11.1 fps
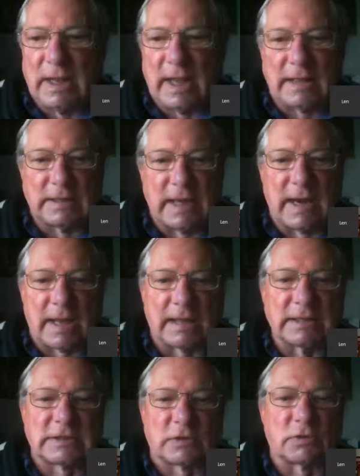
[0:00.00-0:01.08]
and I
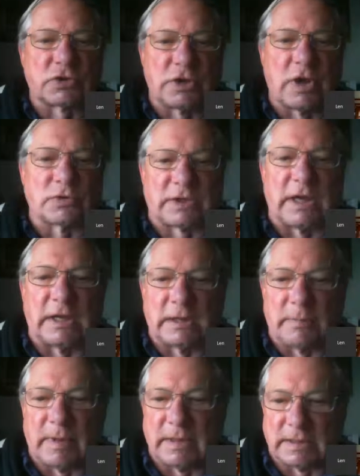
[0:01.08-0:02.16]
consider snow skiing to
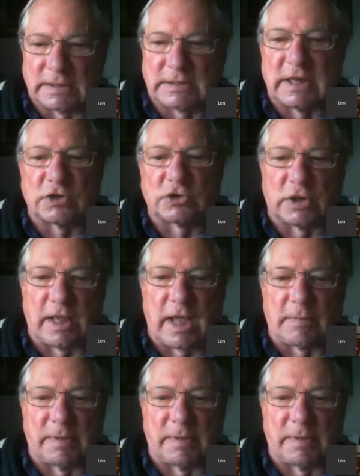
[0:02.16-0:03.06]
be an extension of that,